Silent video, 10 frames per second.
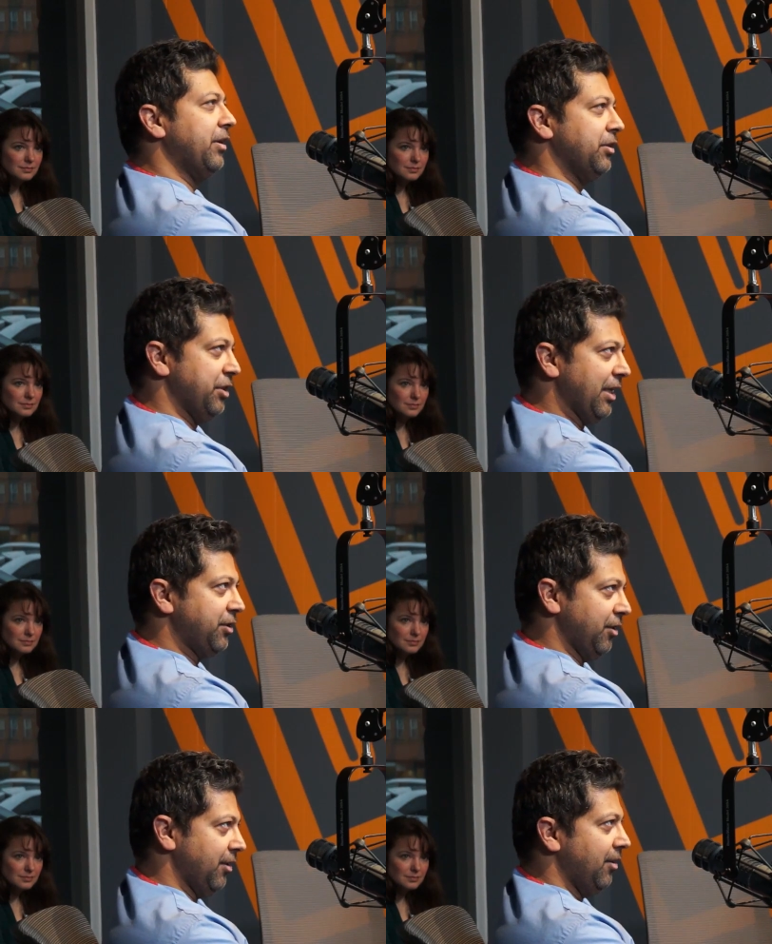Speaker 1: a
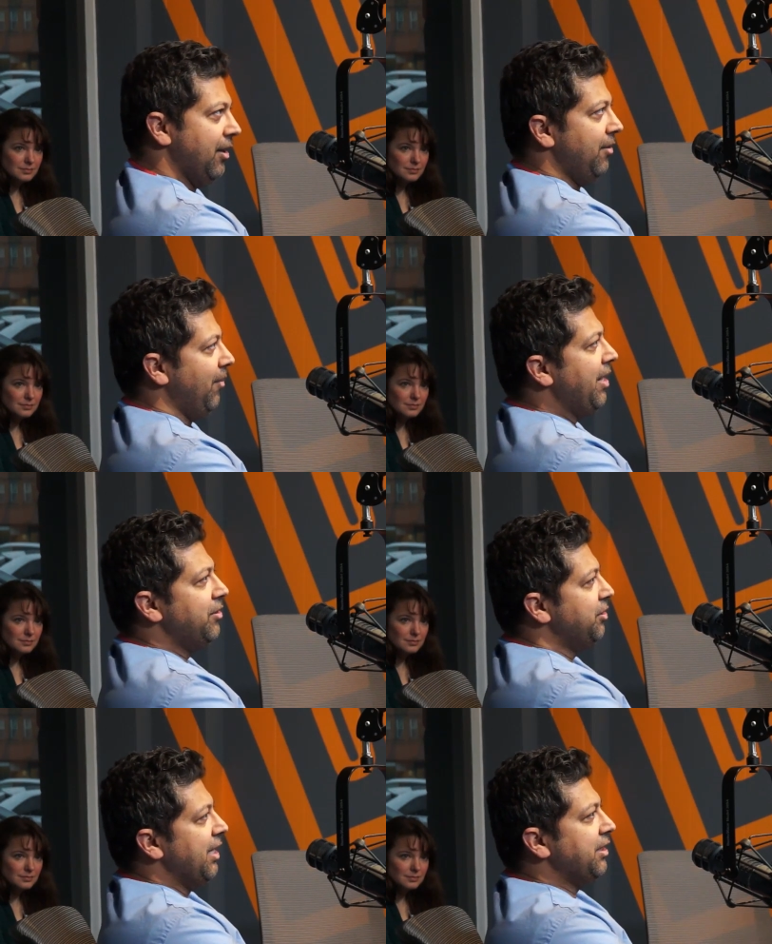conjecture my
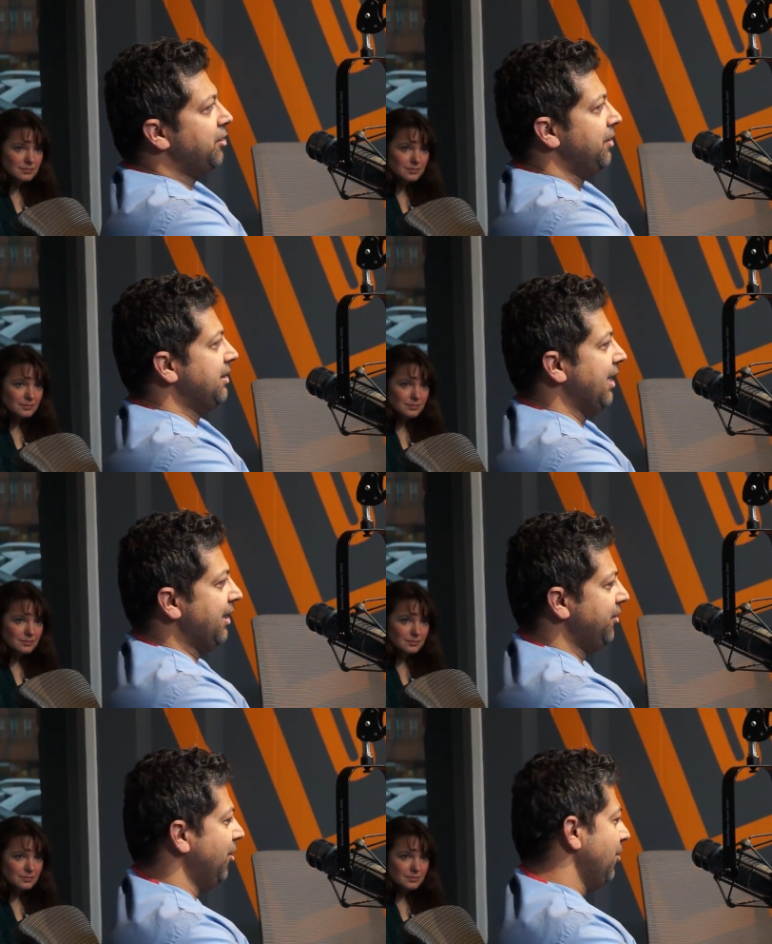conjecture is
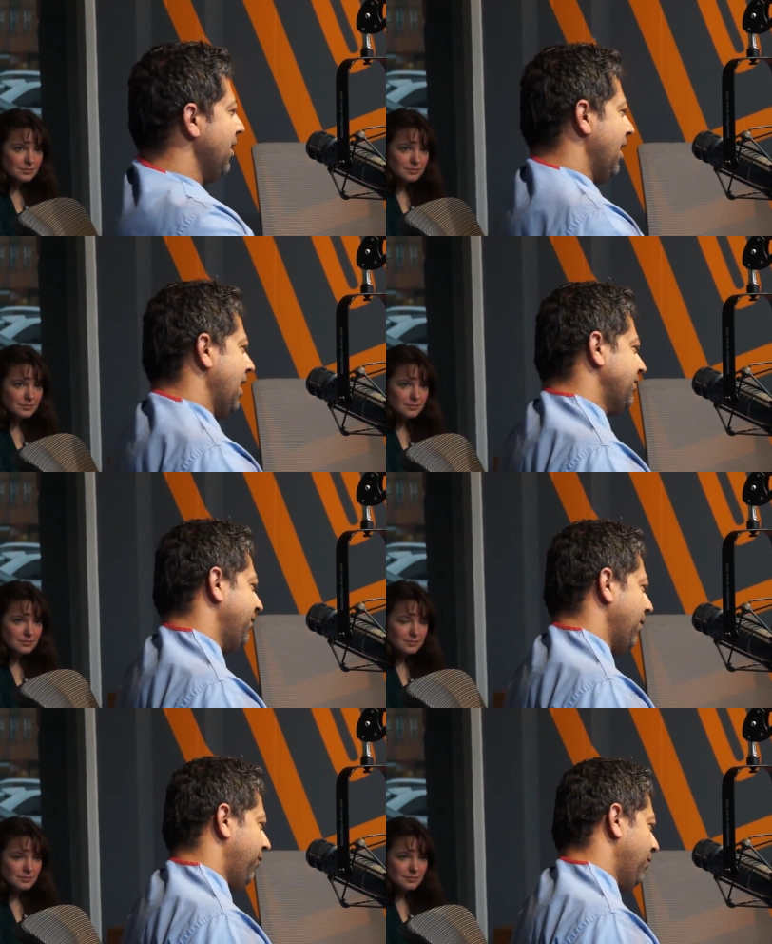that you know
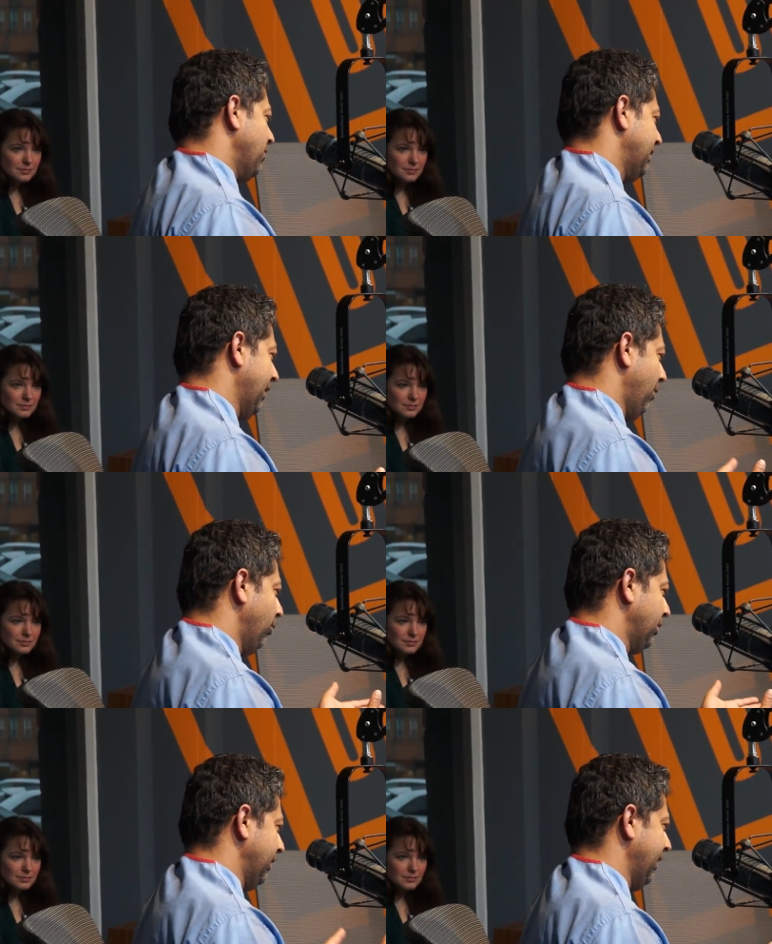as folks get
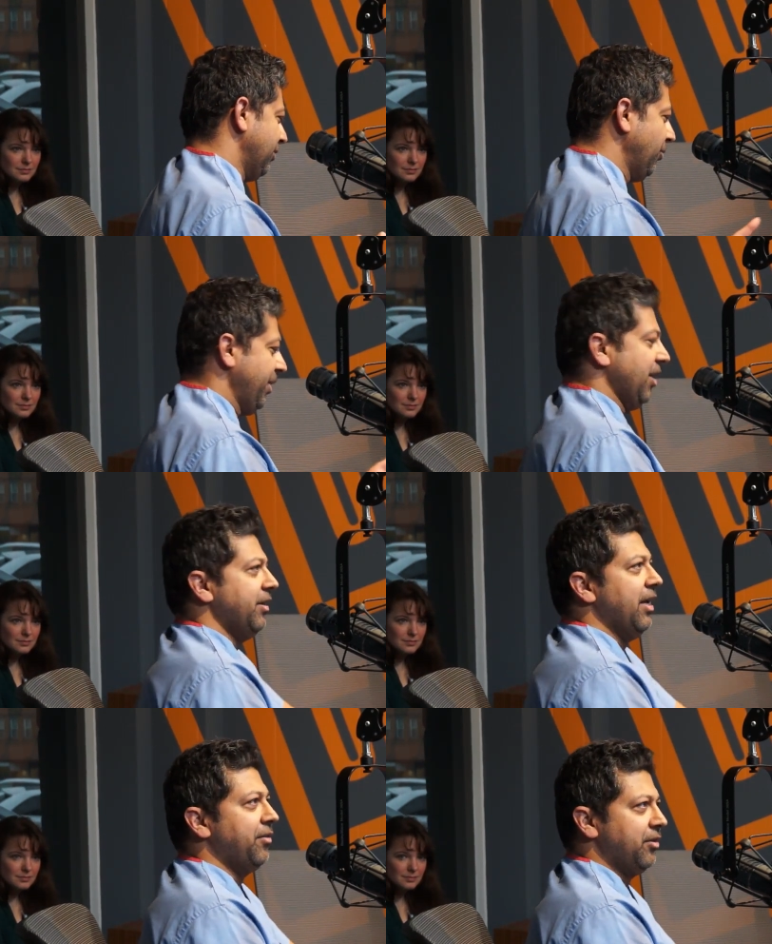older there's so many
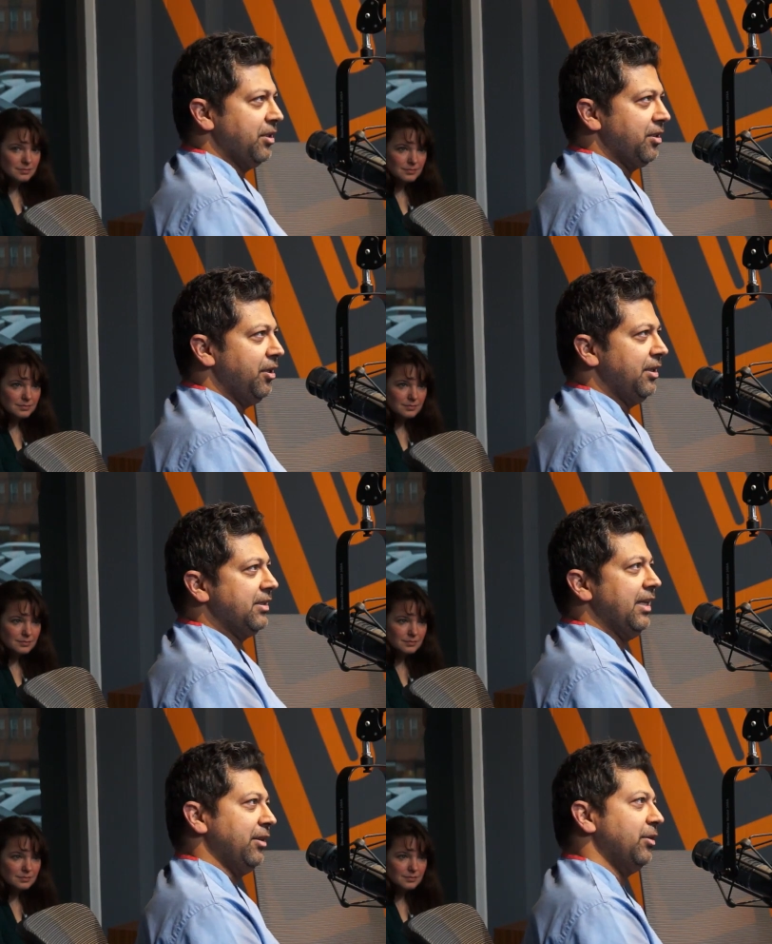other health
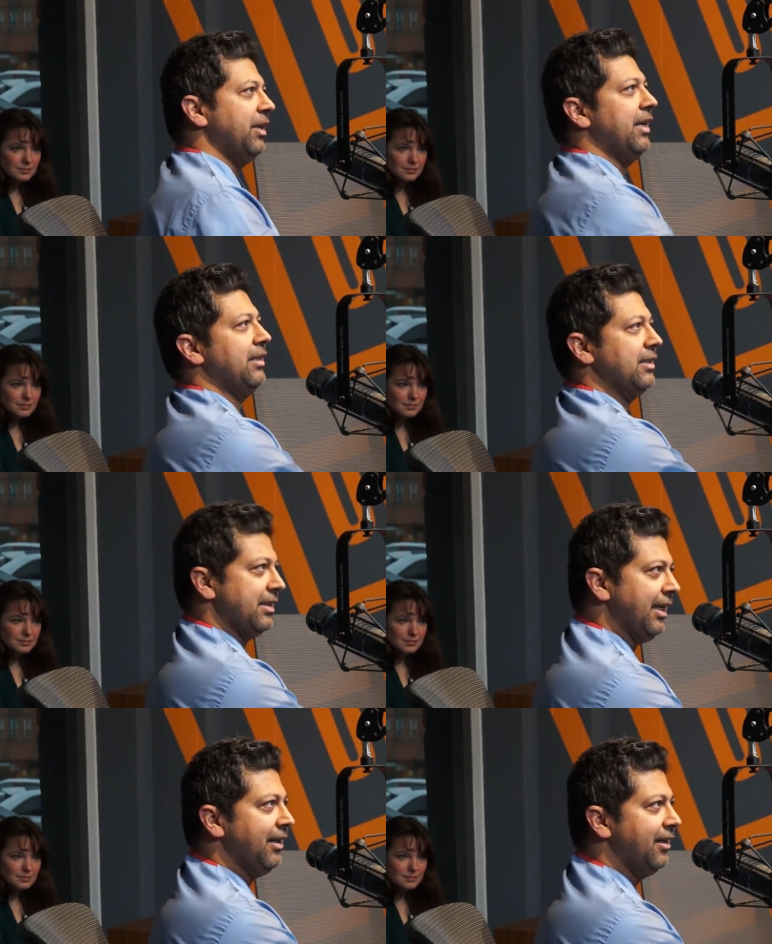concerns that looking at the
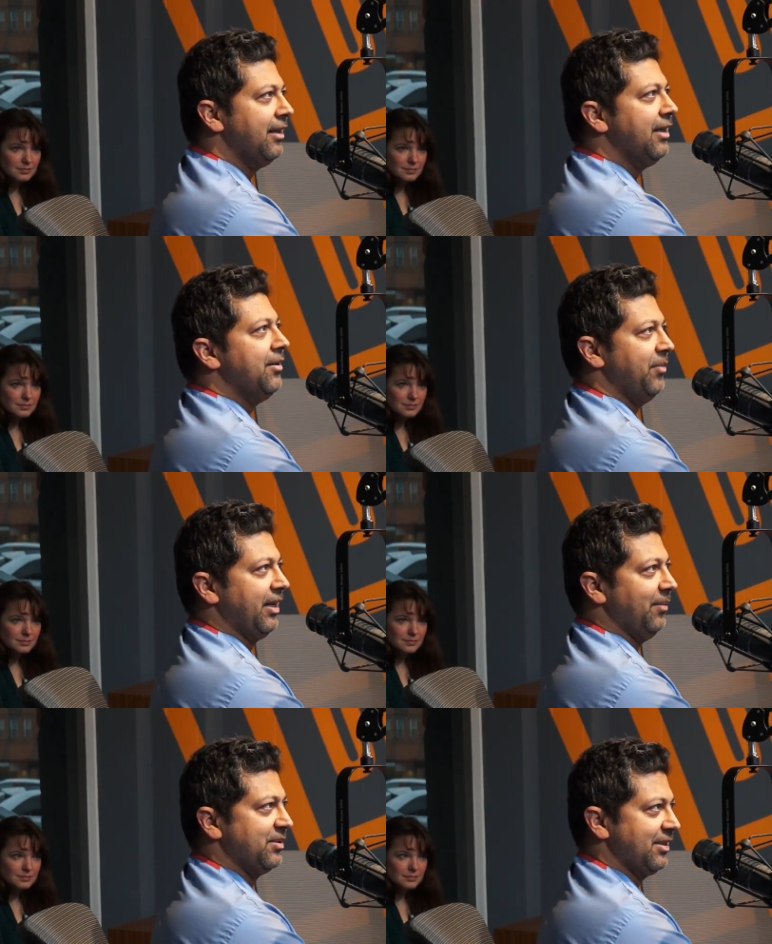skin
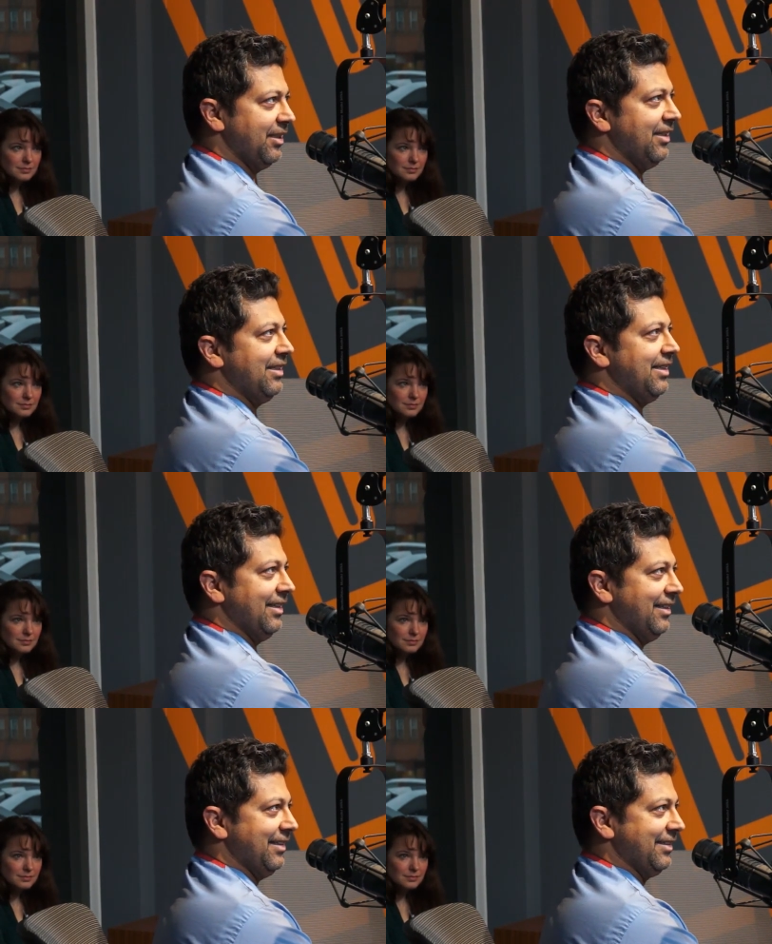becomes
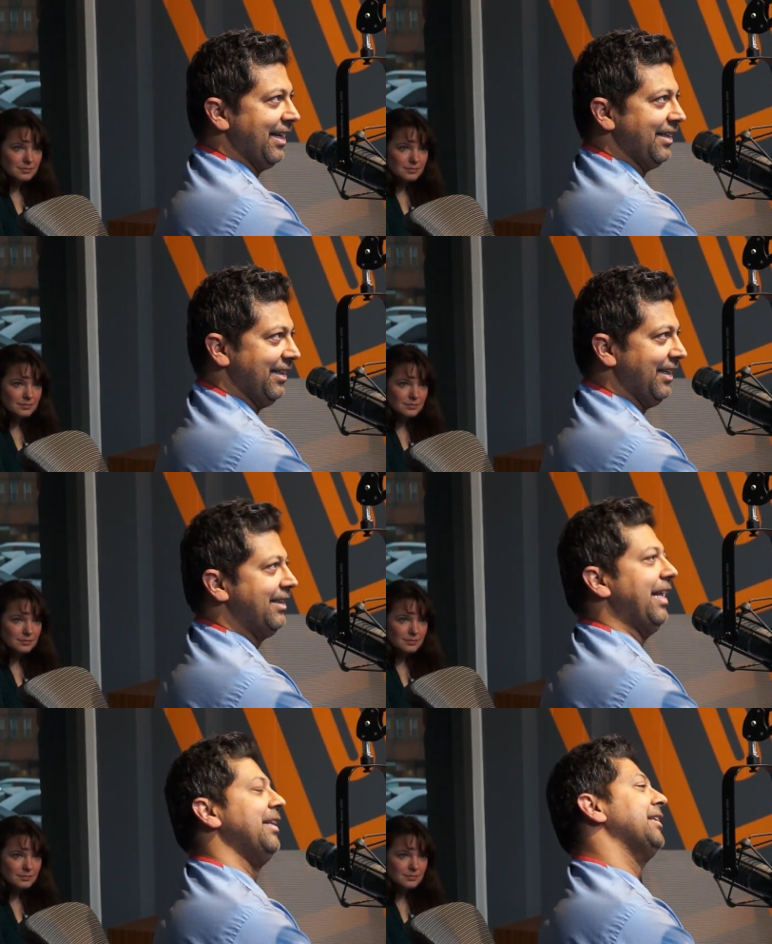second
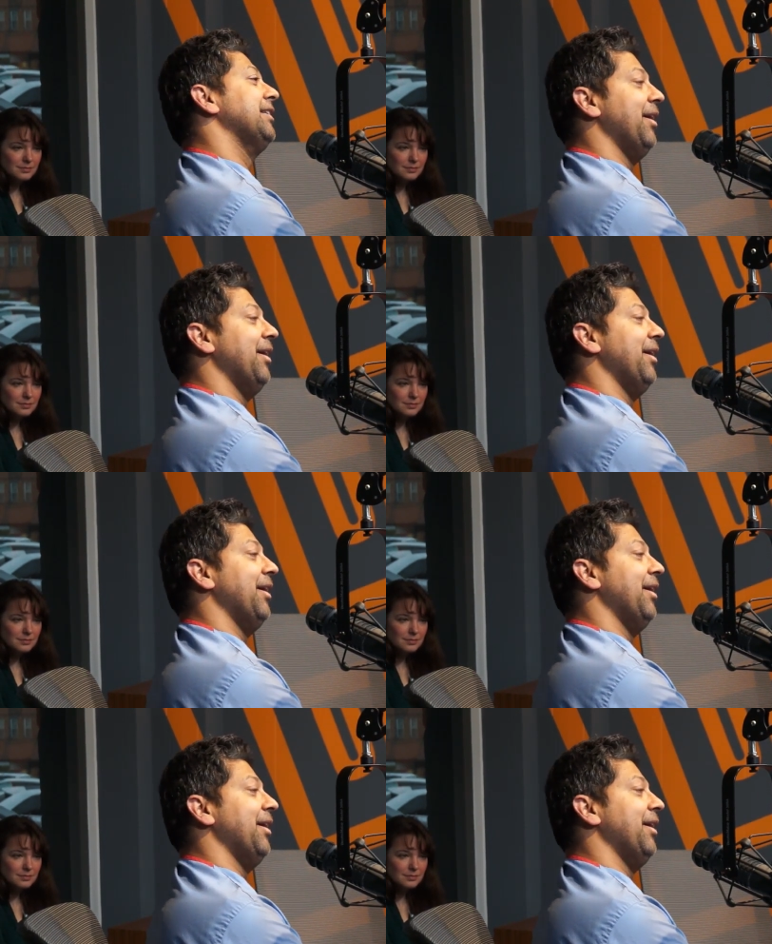that, that this yeah.